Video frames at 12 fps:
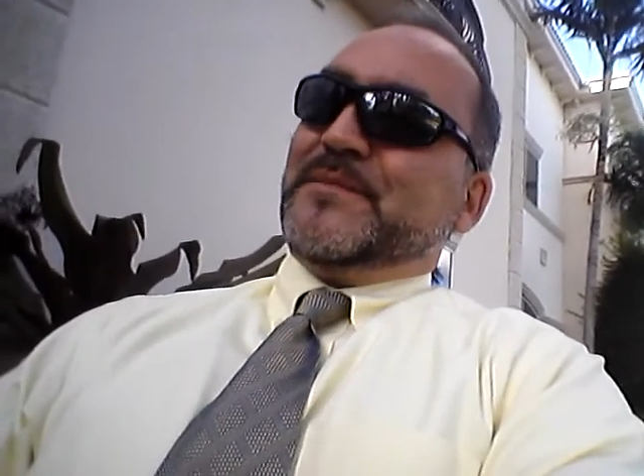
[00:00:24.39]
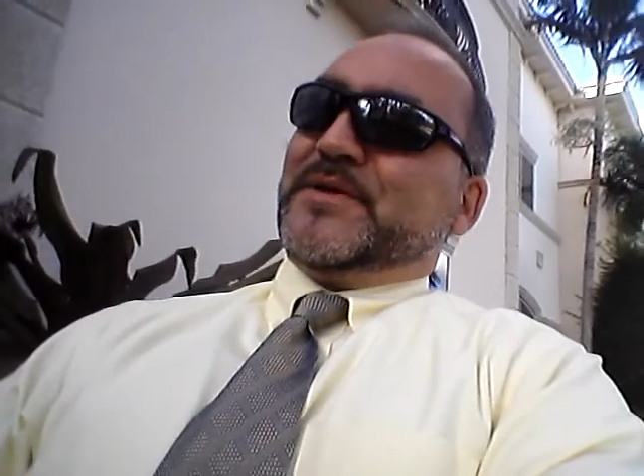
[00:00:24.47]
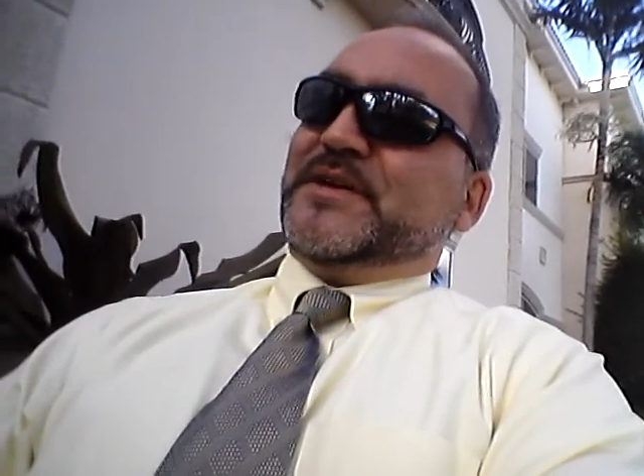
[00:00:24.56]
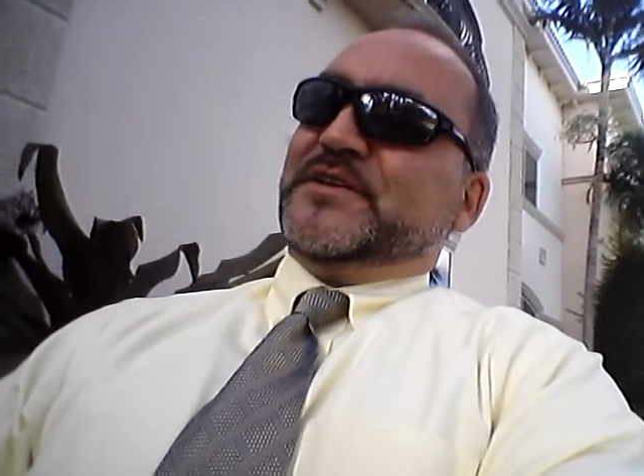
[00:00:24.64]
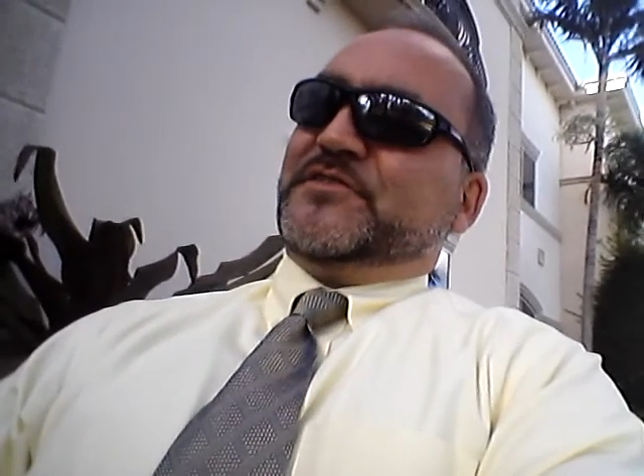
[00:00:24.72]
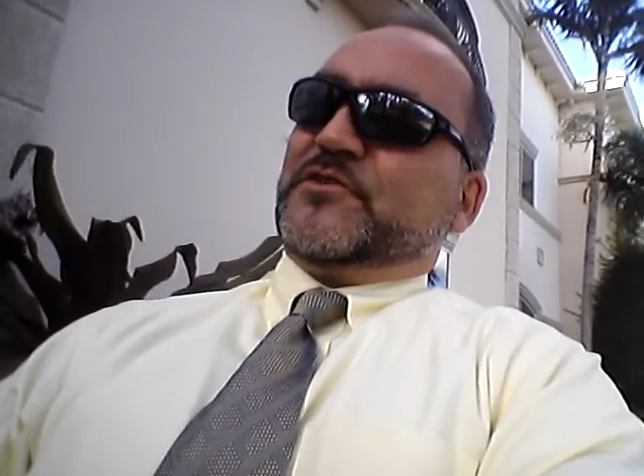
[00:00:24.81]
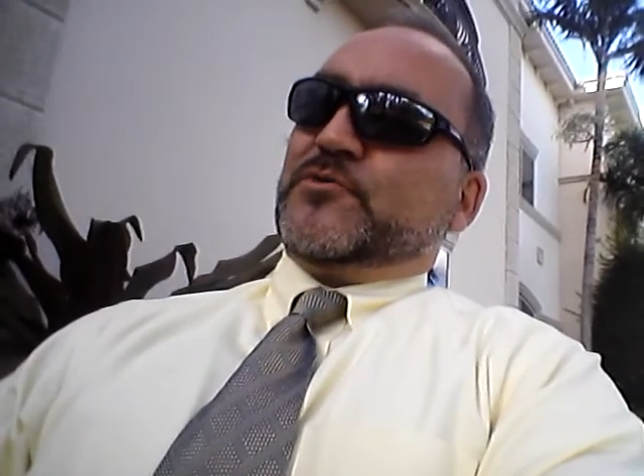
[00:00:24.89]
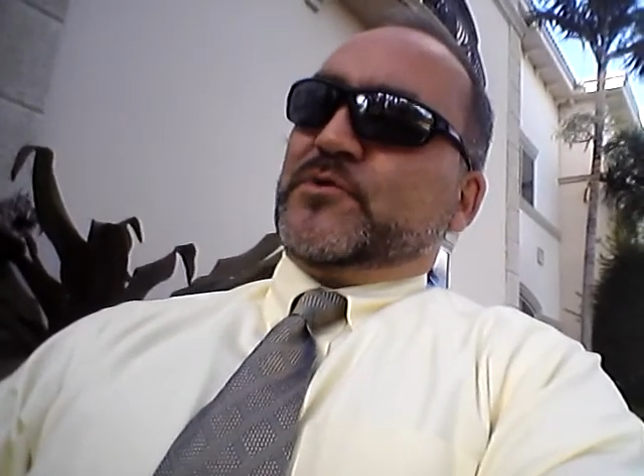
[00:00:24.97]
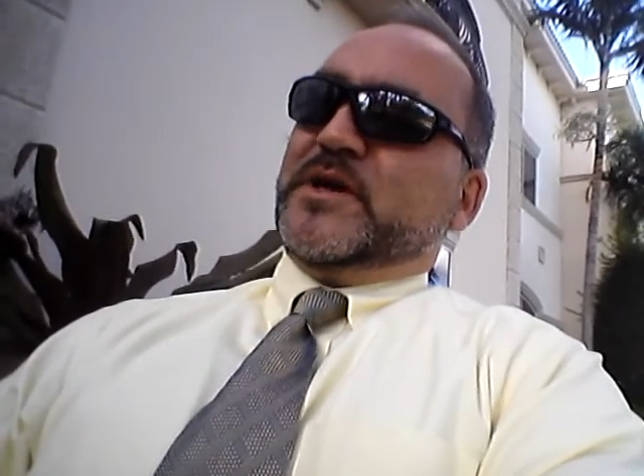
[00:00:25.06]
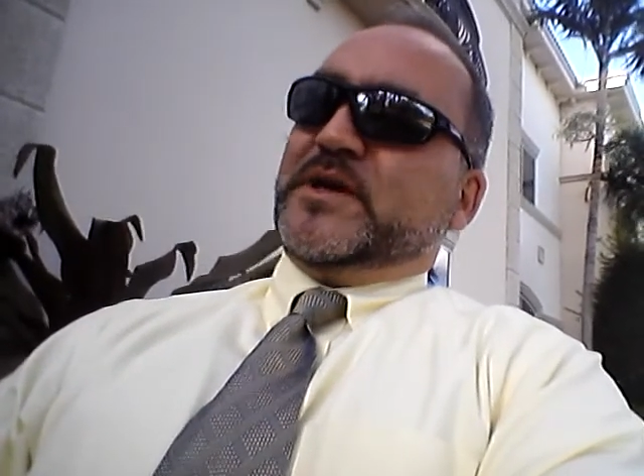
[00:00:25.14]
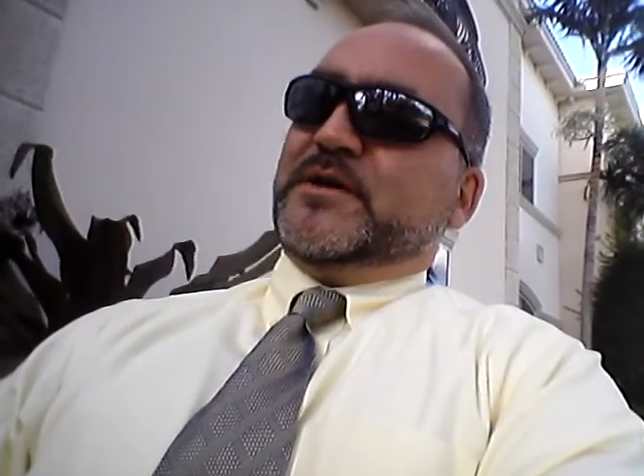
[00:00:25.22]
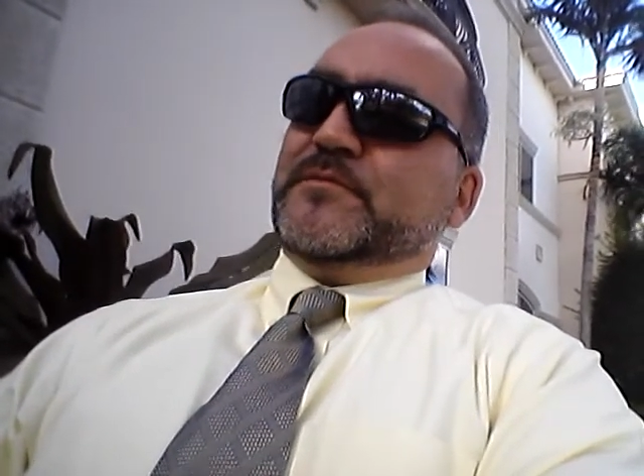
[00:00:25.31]
but I
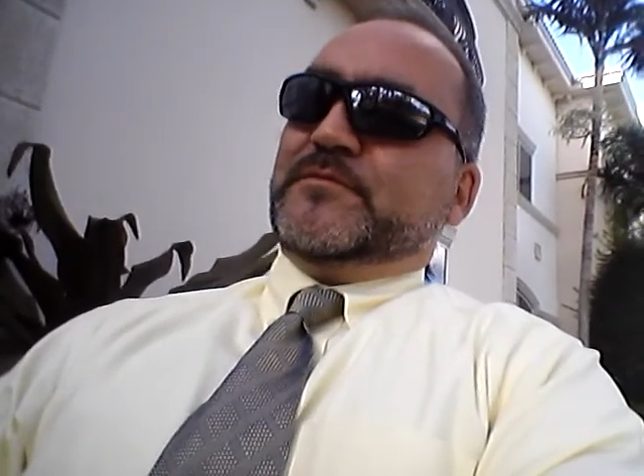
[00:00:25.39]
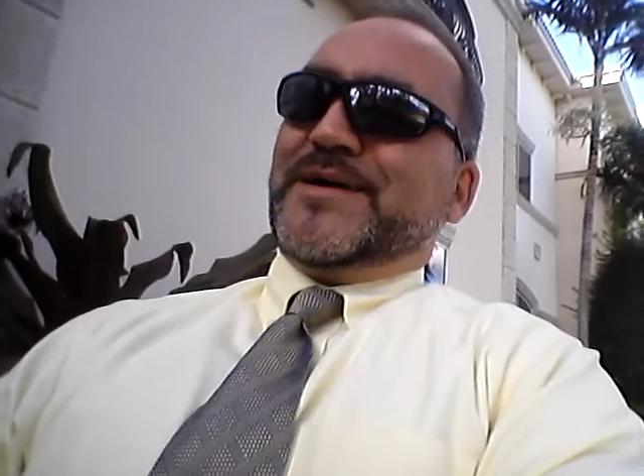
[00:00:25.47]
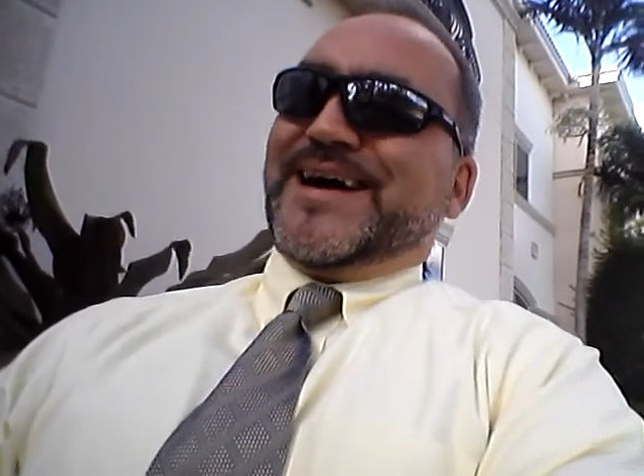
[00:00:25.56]
disagree.